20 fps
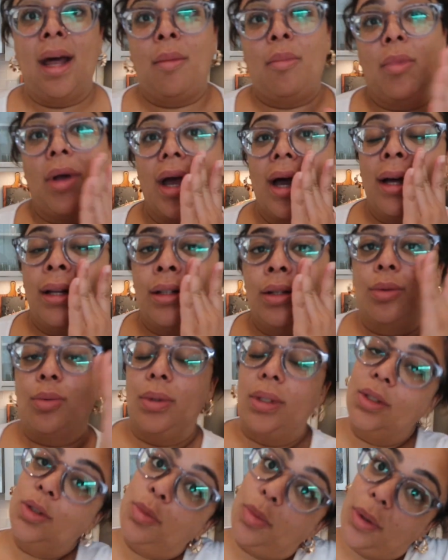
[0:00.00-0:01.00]
I'm kind of
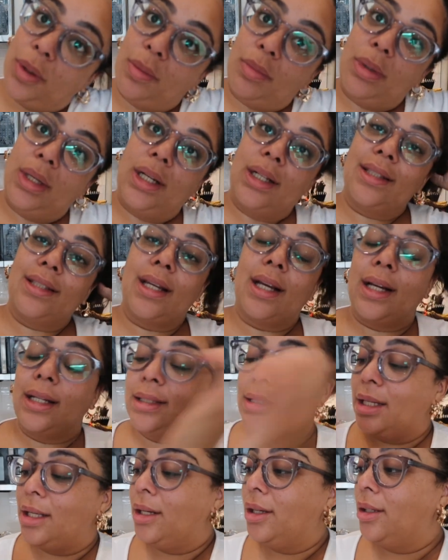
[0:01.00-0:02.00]
whispering because, like I
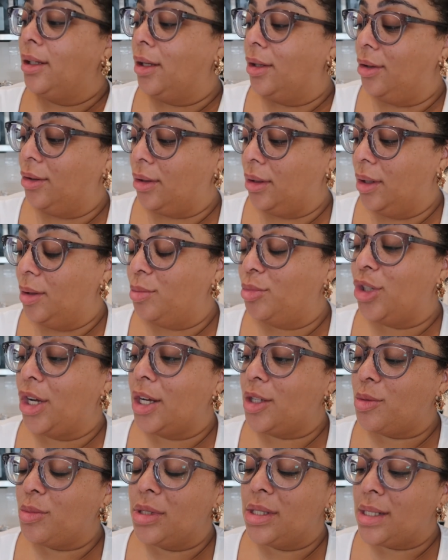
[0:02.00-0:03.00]
said in another clip,
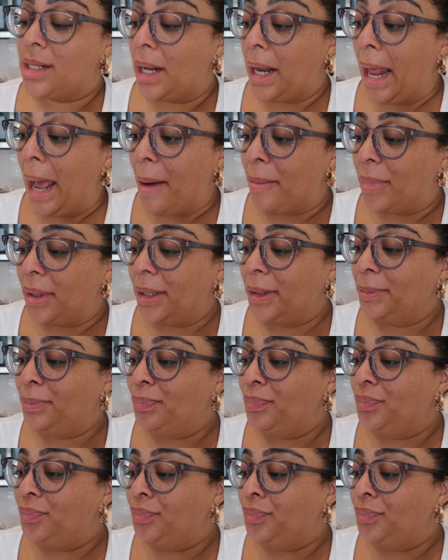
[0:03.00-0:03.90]
Jasmine's napping.